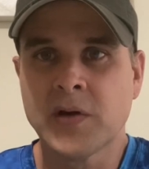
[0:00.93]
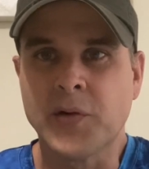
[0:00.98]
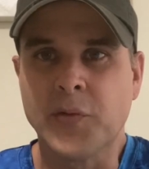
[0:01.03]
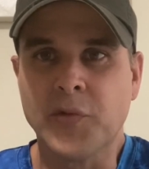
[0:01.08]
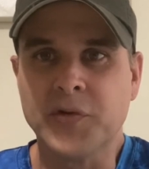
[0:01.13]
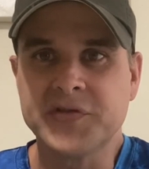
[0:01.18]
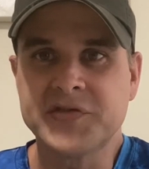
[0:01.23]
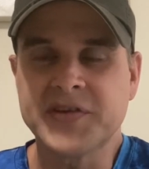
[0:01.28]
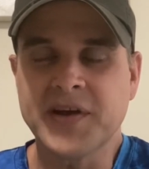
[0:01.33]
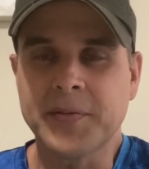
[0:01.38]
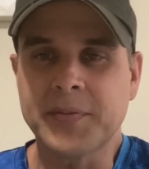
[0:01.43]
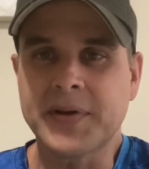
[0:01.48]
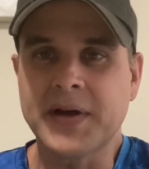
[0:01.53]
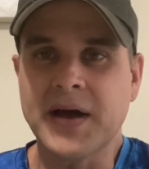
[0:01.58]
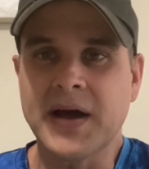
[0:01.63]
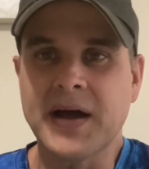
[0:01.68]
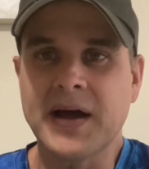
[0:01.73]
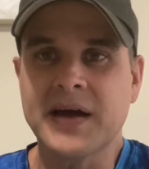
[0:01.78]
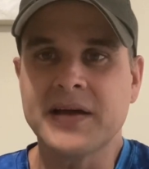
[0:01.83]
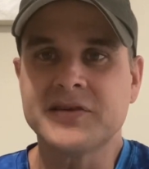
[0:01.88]
What's up,
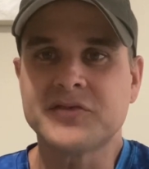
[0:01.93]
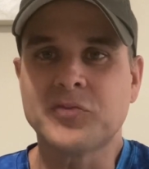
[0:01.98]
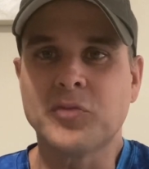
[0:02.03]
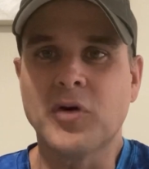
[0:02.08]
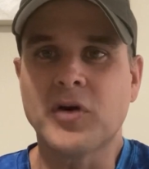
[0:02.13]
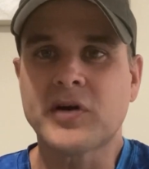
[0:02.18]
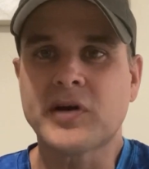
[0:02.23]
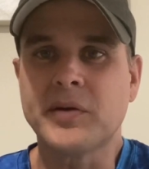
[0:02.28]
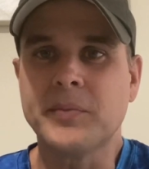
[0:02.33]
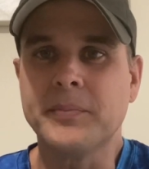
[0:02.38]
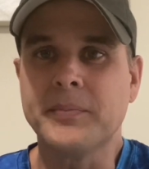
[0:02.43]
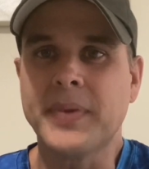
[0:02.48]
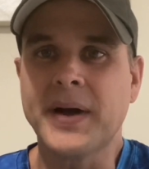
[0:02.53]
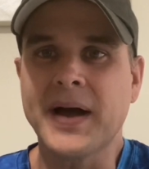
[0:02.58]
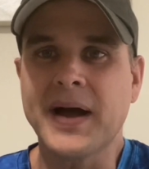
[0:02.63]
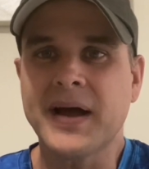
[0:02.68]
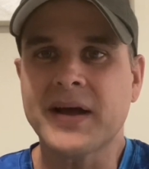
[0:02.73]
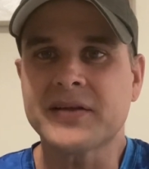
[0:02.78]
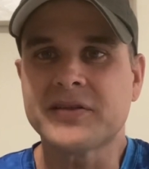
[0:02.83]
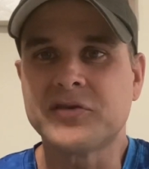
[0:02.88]
guys? Welcome
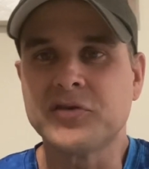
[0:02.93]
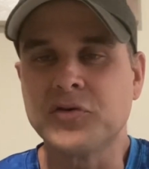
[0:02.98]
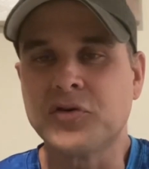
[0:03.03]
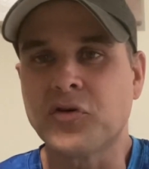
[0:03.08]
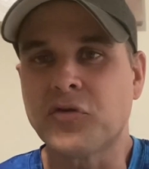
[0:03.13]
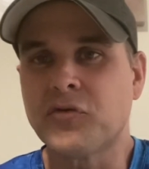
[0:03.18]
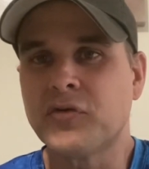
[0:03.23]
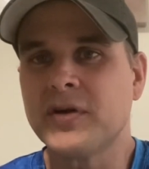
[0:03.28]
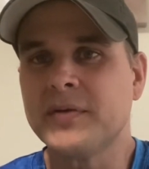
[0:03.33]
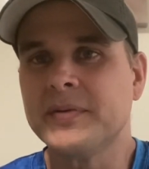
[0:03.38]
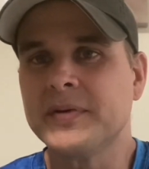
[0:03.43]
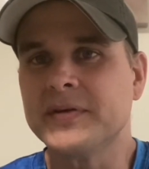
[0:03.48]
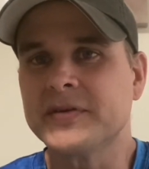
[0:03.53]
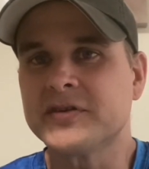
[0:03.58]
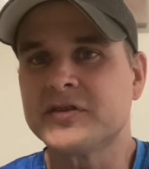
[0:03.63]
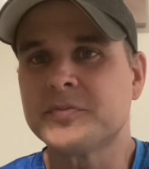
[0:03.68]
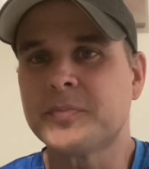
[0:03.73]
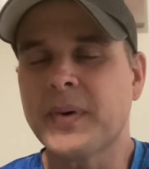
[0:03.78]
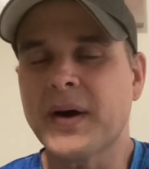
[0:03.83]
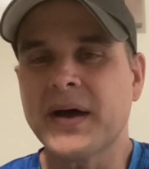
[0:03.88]
back to Caribbean
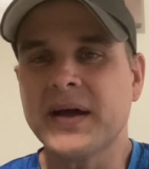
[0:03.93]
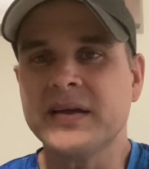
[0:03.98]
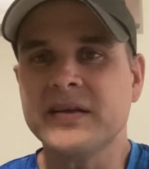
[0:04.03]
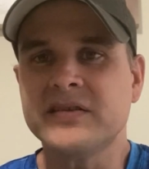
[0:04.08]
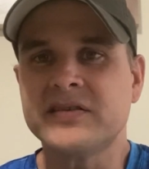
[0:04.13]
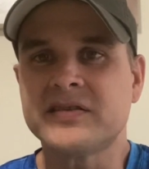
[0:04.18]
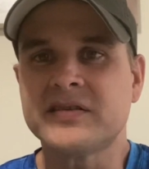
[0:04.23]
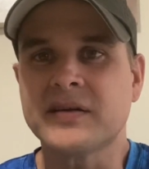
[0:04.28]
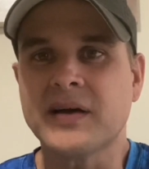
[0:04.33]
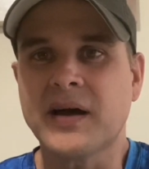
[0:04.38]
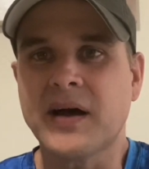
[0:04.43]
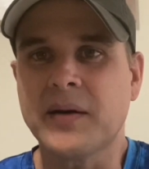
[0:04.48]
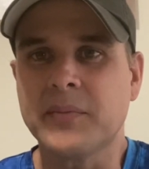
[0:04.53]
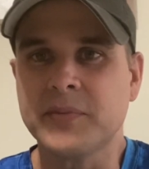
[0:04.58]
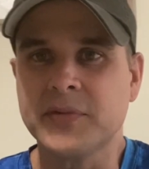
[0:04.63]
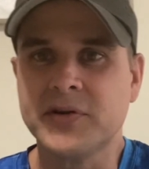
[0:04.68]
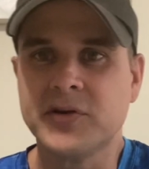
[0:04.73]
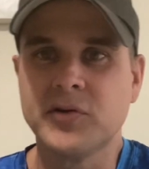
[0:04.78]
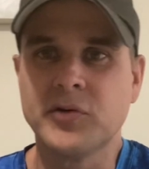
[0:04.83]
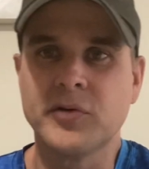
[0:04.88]
Spice.
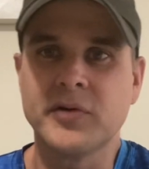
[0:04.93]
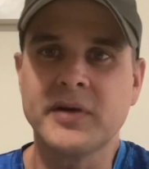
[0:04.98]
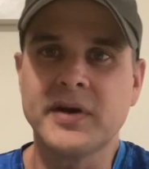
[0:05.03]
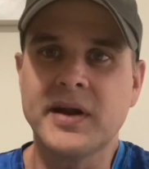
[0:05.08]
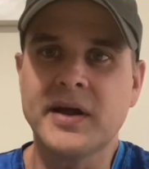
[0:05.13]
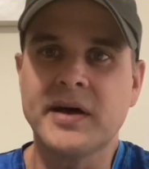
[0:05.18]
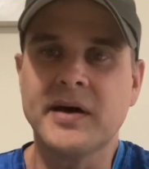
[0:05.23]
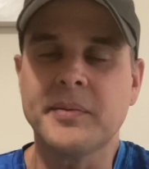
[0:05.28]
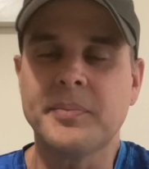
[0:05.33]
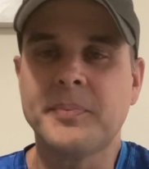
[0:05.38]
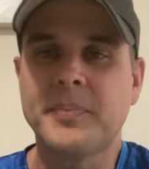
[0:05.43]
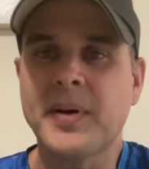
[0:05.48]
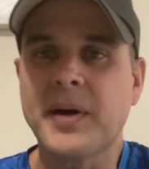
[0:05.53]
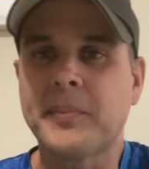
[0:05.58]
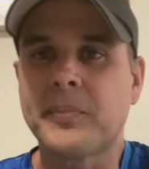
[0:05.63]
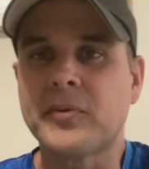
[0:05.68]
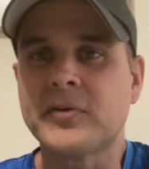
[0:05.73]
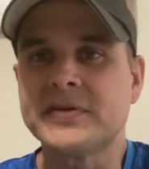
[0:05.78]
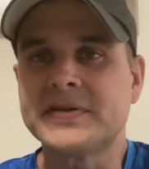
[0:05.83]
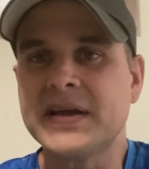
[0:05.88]
I'm doing a
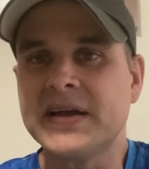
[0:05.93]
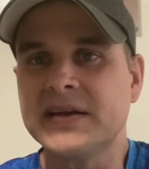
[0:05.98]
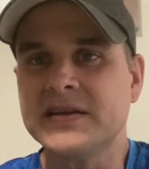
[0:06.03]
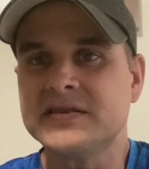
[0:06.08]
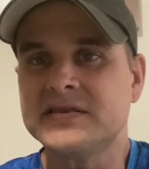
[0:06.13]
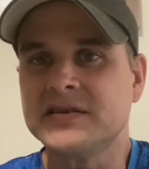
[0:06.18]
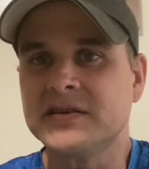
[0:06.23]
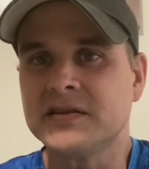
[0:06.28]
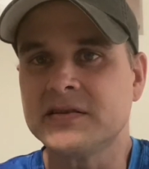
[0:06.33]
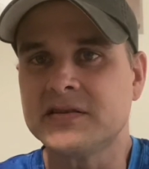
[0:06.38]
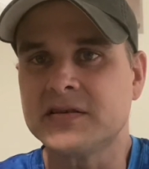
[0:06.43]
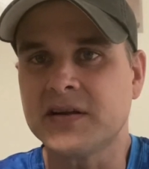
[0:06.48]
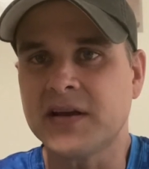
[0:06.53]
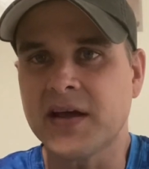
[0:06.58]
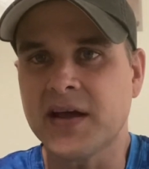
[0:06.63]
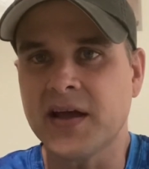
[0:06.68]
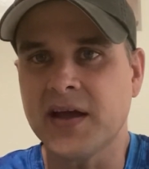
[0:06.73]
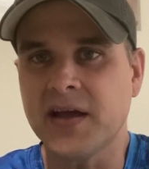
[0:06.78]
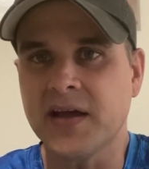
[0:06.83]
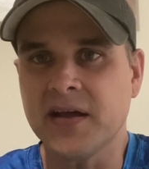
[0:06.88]
pepper tasting
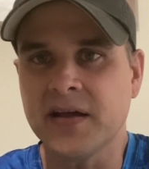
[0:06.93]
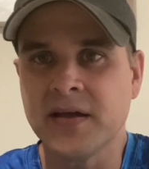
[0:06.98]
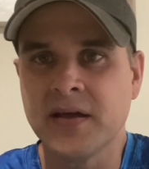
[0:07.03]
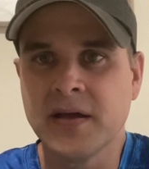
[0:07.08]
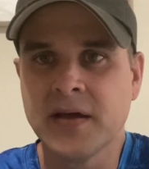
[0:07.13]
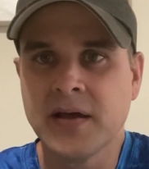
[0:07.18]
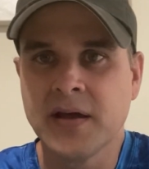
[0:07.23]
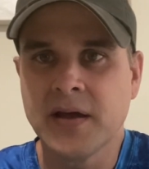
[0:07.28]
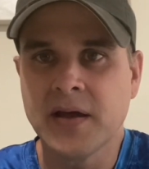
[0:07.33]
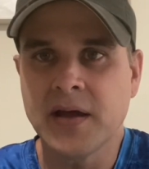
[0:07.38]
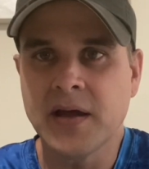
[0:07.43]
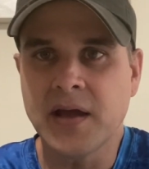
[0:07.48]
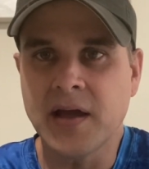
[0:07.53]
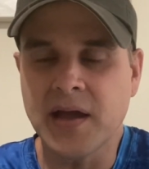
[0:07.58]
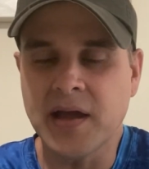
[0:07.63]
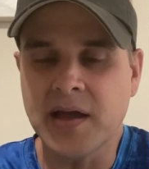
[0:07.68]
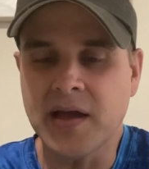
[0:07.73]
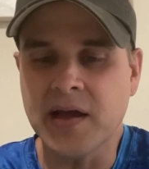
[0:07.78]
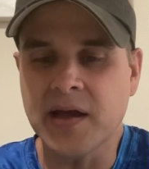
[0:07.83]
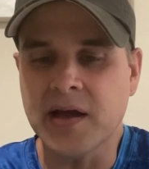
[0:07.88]
today,
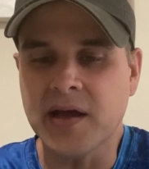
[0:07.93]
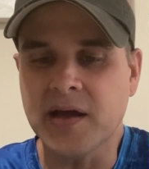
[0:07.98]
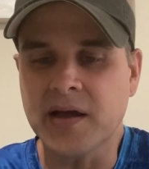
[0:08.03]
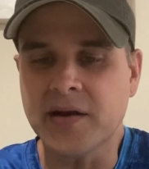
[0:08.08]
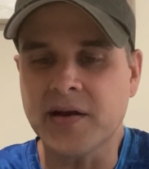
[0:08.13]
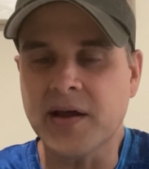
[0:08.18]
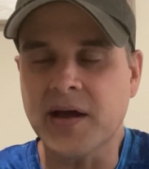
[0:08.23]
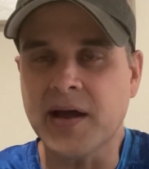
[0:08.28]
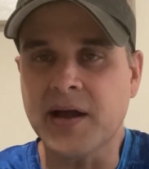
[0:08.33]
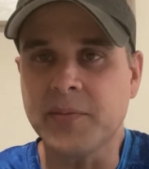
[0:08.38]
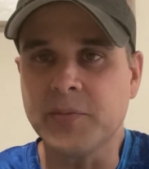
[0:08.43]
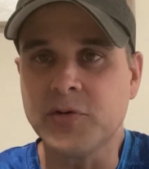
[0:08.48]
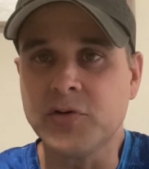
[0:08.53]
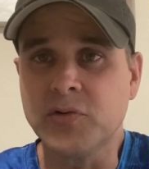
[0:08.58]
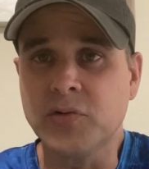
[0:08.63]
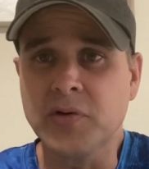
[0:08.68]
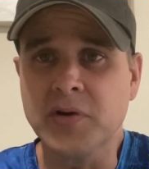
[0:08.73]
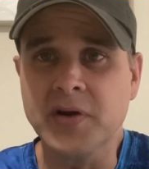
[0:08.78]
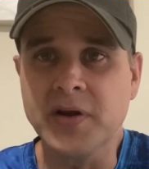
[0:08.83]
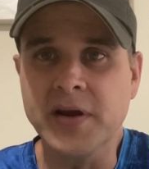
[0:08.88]
and I am
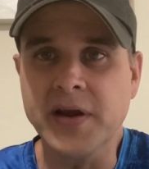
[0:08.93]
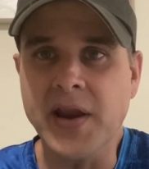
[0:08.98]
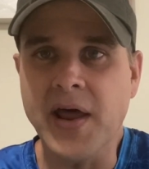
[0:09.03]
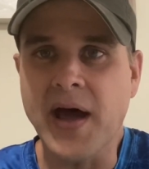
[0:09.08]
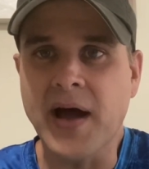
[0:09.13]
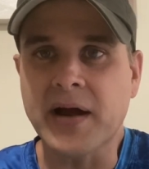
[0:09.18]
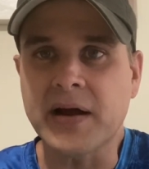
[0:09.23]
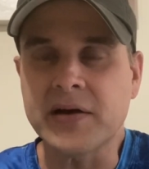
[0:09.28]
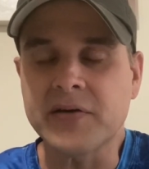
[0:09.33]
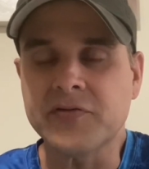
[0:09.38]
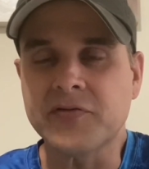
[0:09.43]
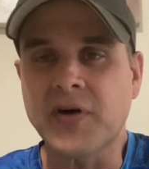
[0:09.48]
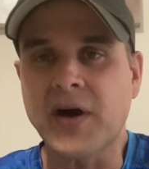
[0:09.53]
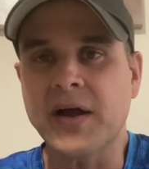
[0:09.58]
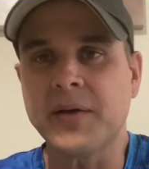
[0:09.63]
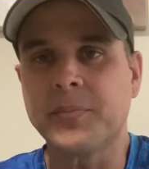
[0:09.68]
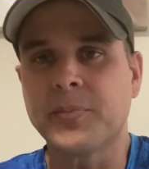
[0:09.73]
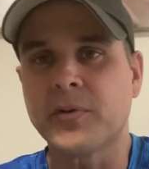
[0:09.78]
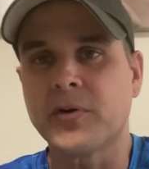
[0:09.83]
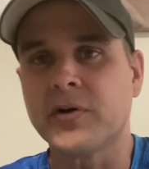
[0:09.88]
doing the Naga
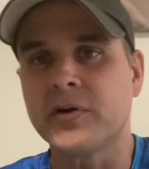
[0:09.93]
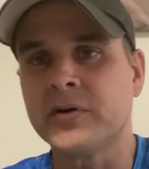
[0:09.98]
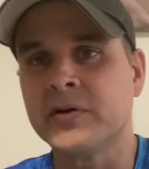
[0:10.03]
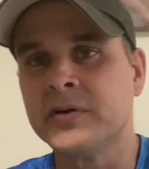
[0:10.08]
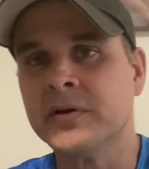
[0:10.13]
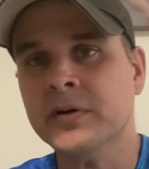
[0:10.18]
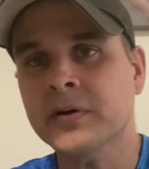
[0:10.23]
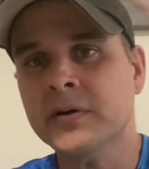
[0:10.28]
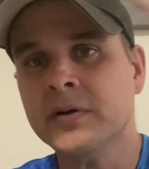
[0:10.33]
Viper.